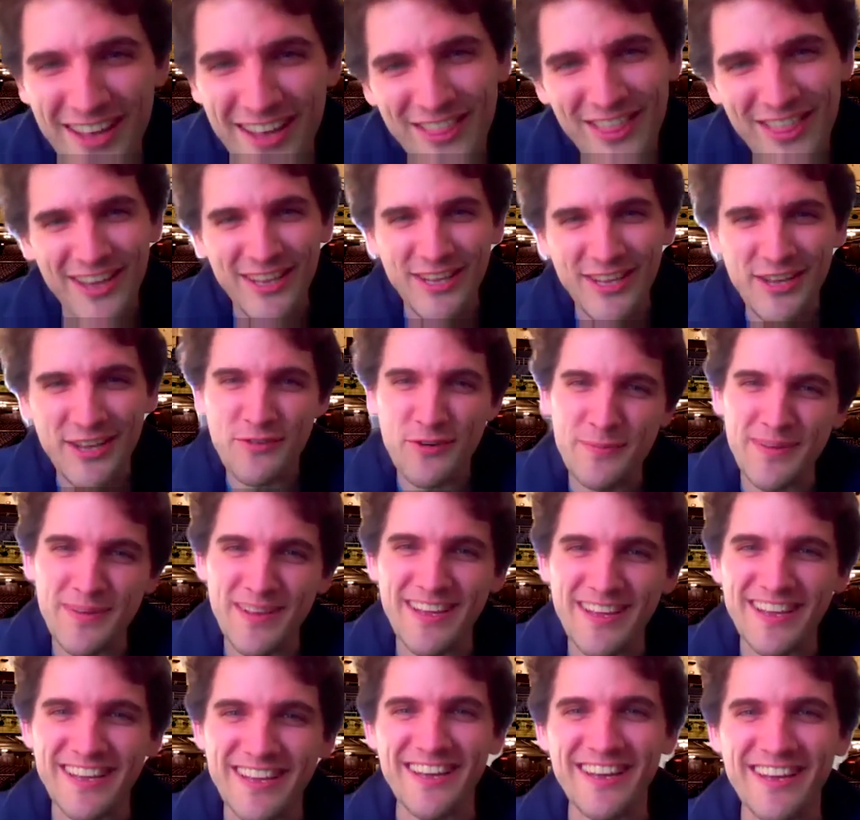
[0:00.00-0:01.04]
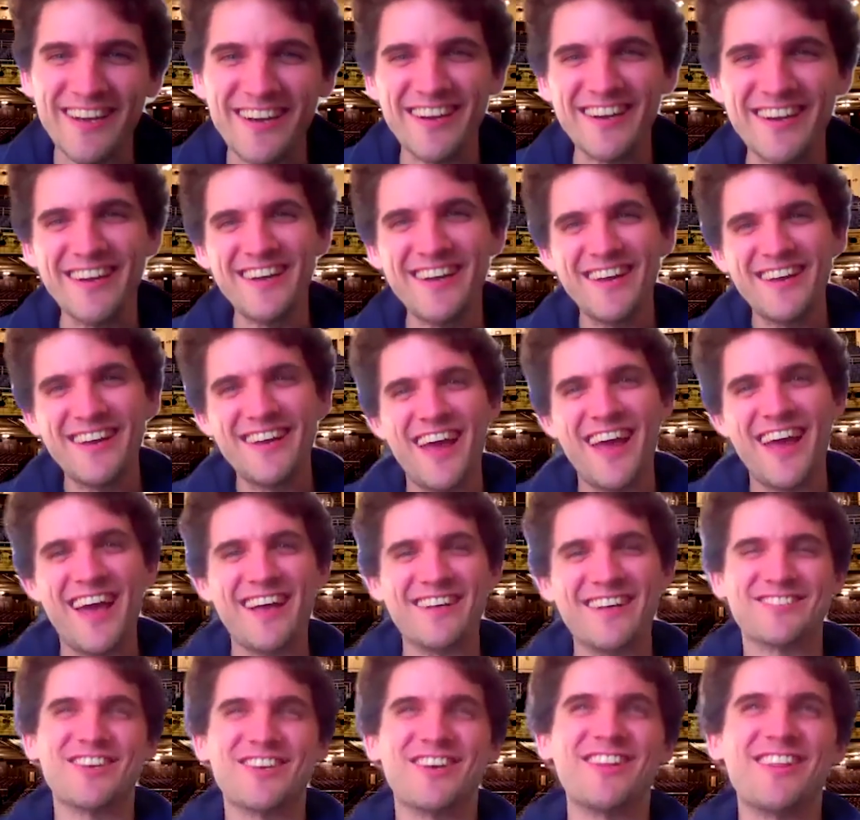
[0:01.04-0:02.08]
Thank you for being here. And
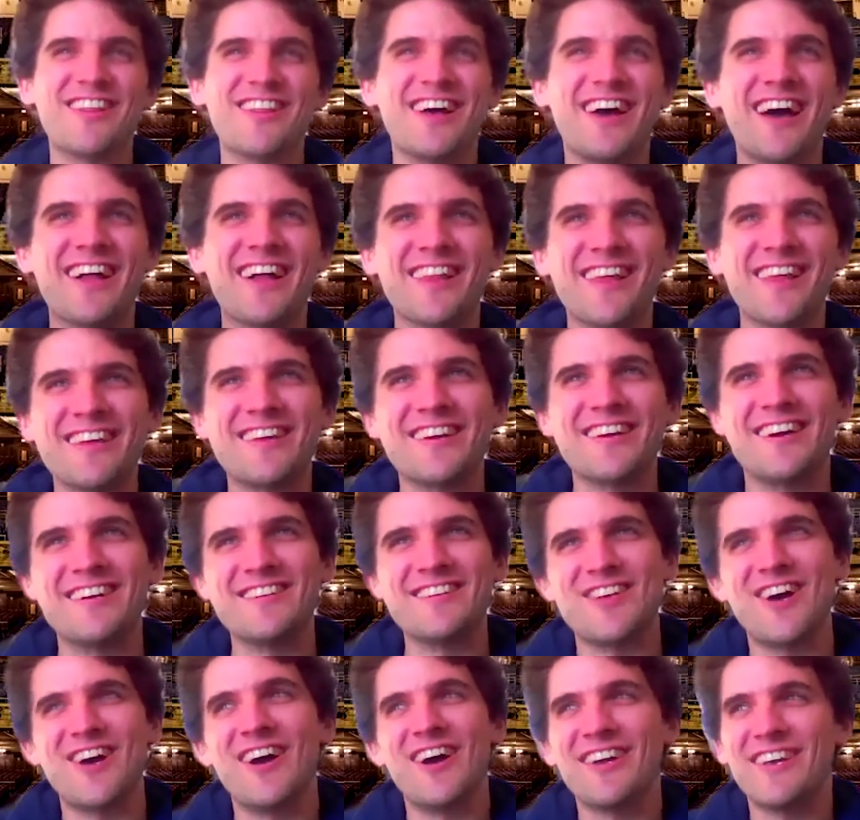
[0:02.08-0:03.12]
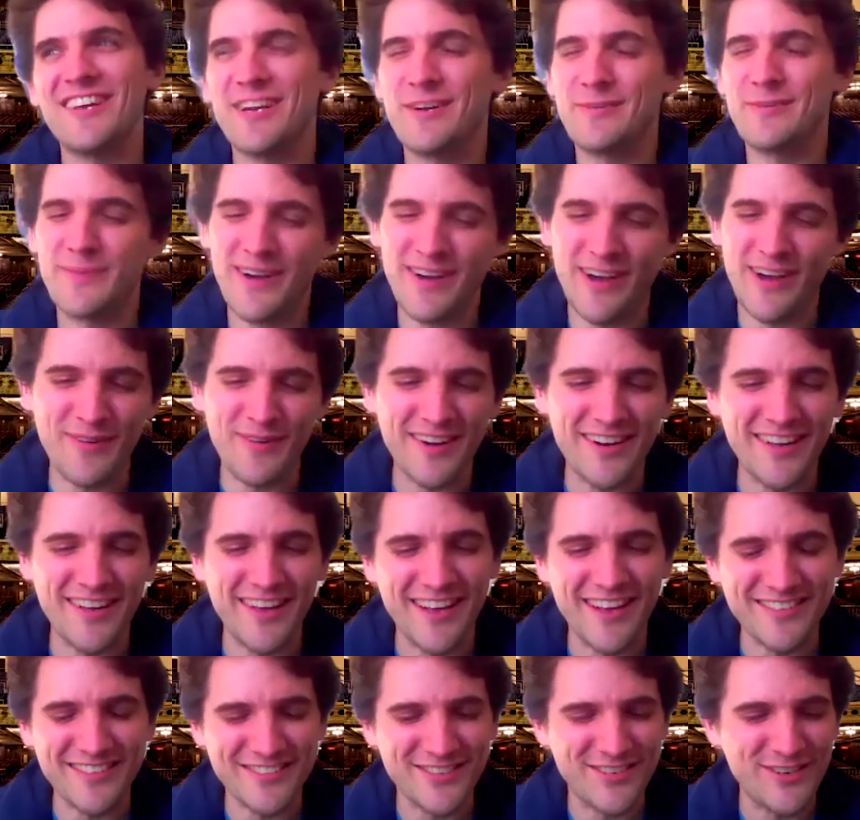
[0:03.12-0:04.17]
so I like talking about. I want to
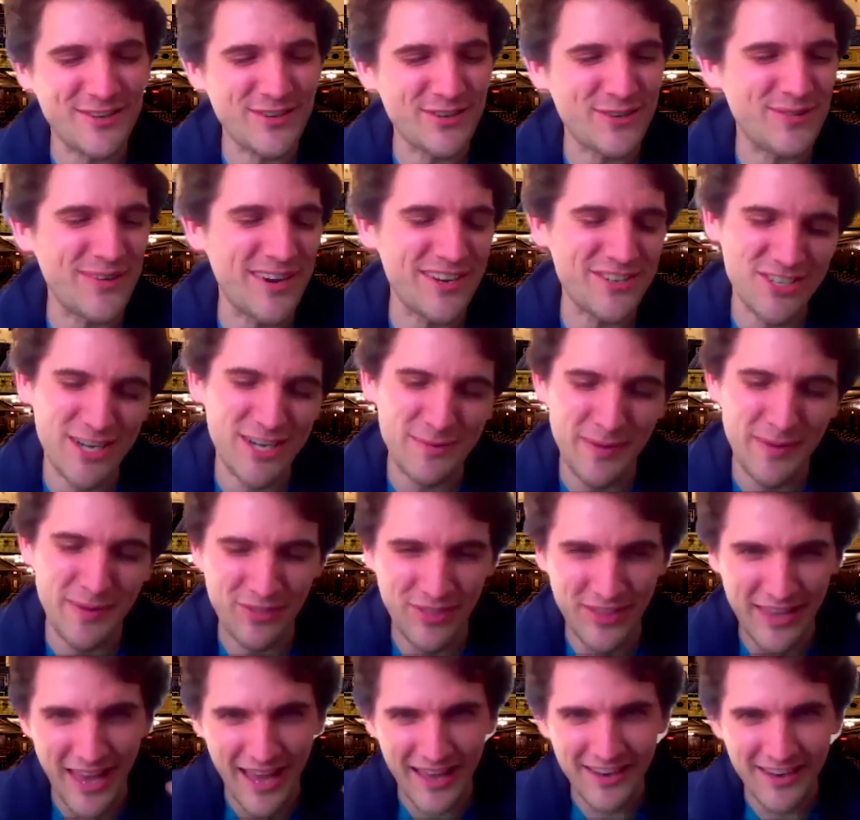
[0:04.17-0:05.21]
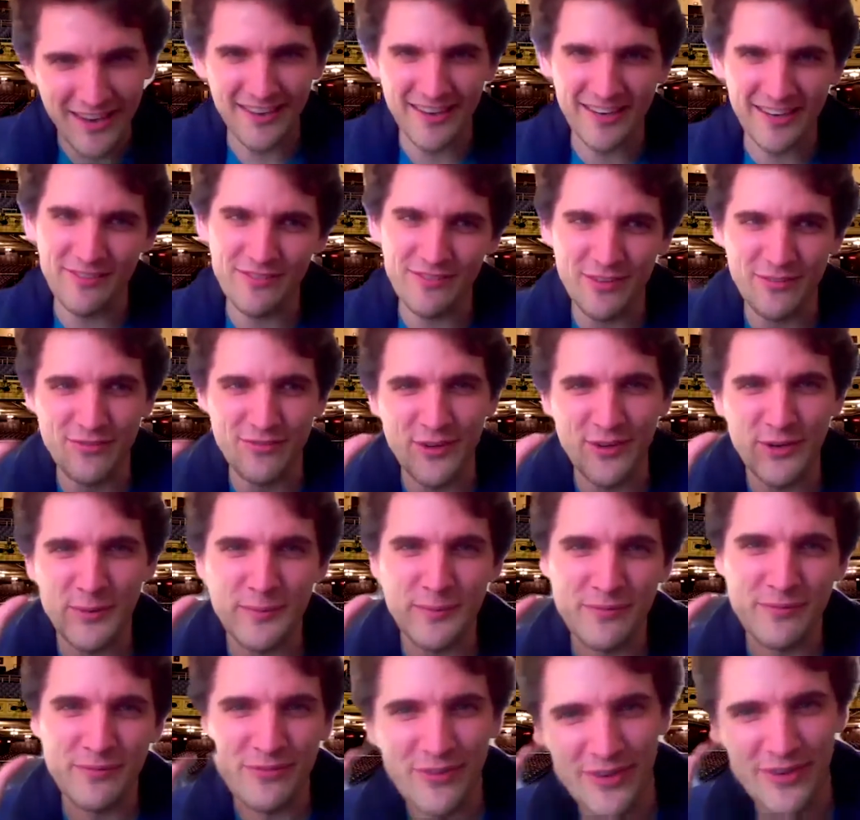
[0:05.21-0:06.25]
ask you a question about the ending of the
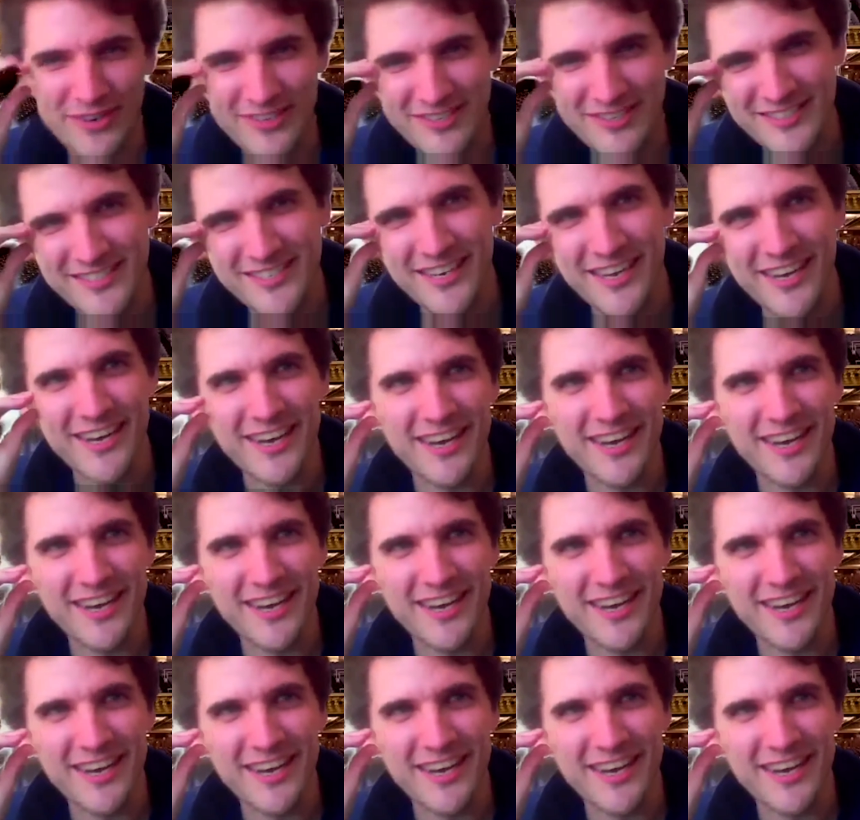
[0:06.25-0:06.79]
film first.